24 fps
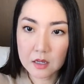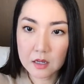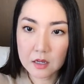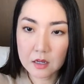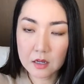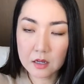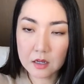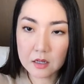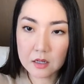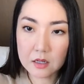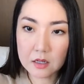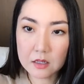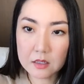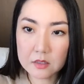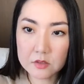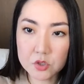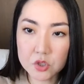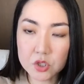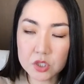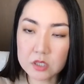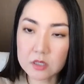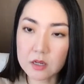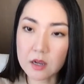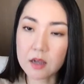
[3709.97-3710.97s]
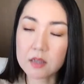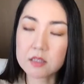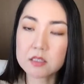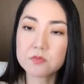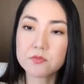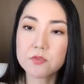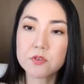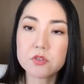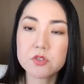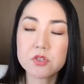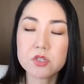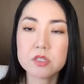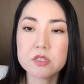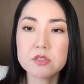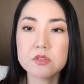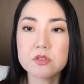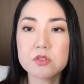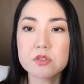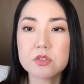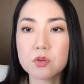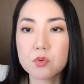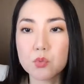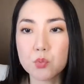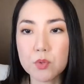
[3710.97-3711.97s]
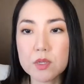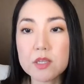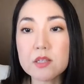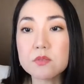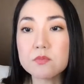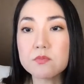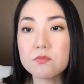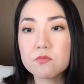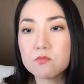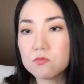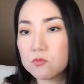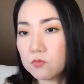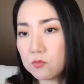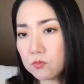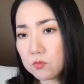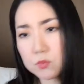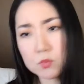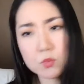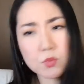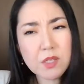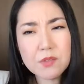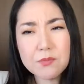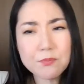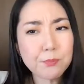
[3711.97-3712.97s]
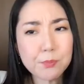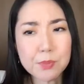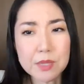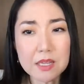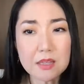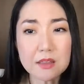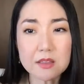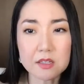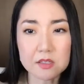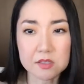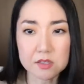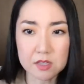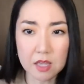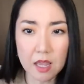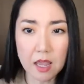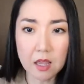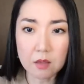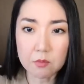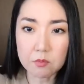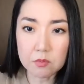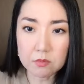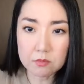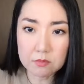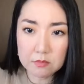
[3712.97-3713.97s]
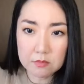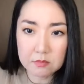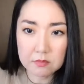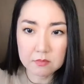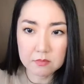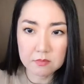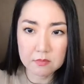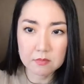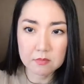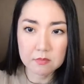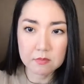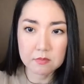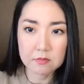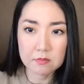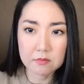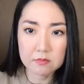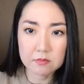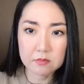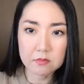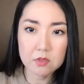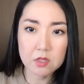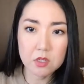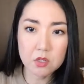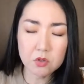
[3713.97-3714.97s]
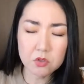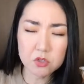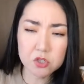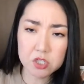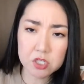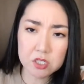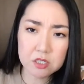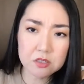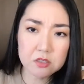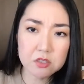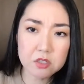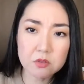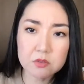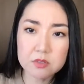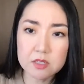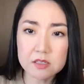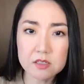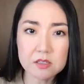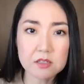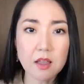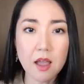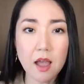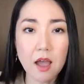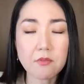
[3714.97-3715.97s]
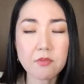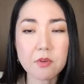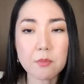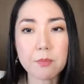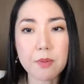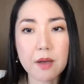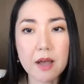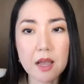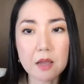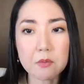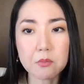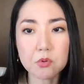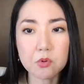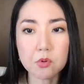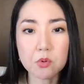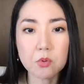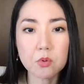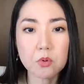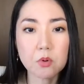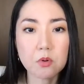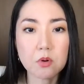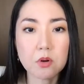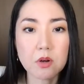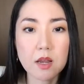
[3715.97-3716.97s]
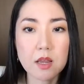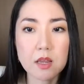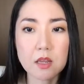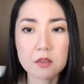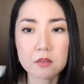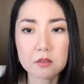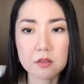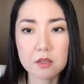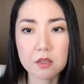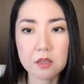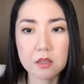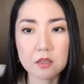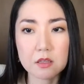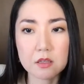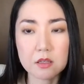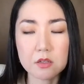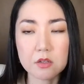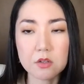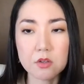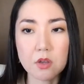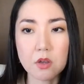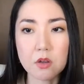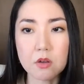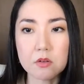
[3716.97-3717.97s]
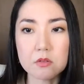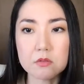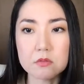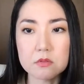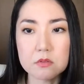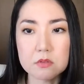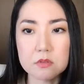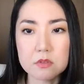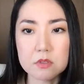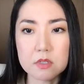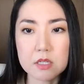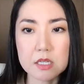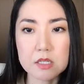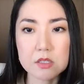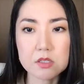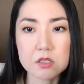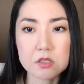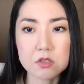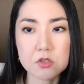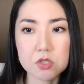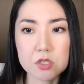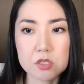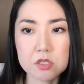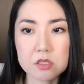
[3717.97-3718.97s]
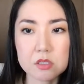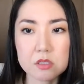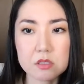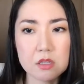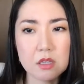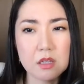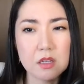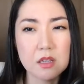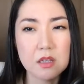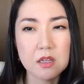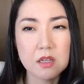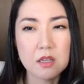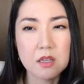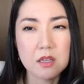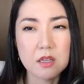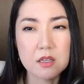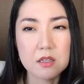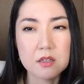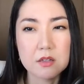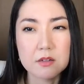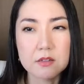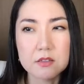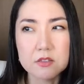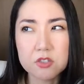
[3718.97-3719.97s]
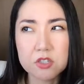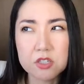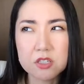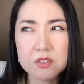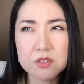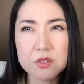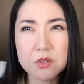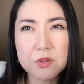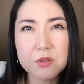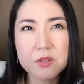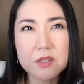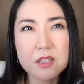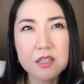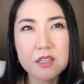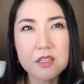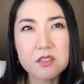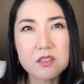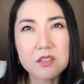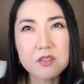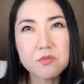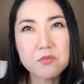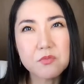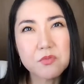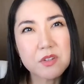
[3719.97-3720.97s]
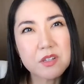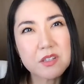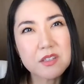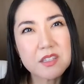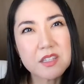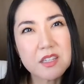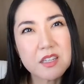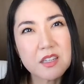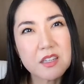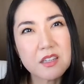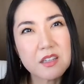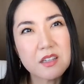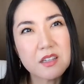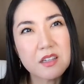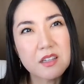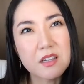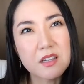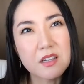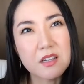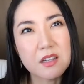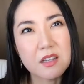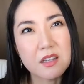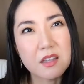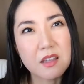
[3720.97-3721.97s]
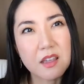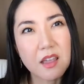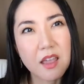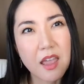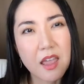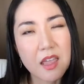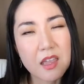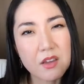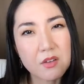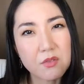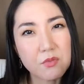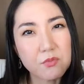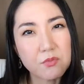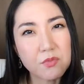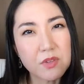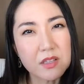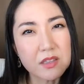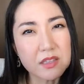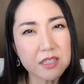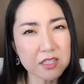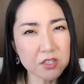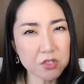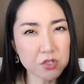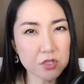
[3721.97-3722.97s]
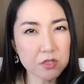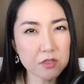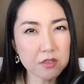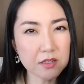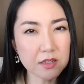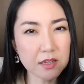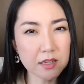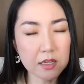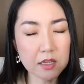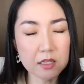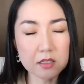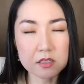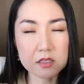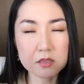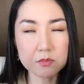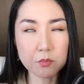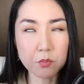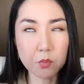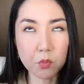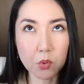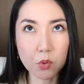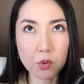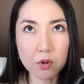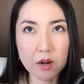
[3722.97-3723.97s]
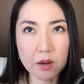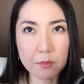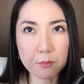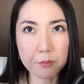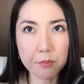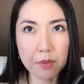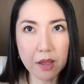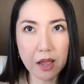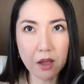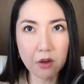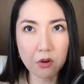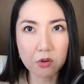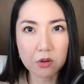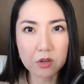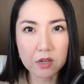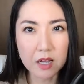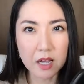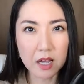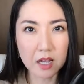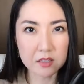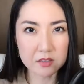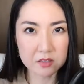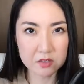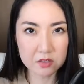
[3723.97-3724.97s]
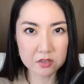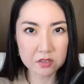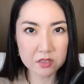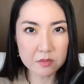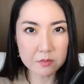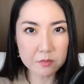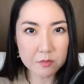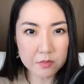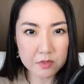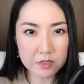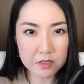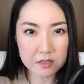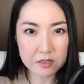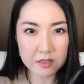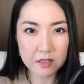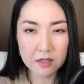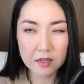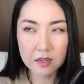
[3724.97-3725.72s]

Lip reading: As for Shinto, we've been the same. Shinto doesn't have a Bible or anything. It's just Shinto isn't really a religion. It's more about customs.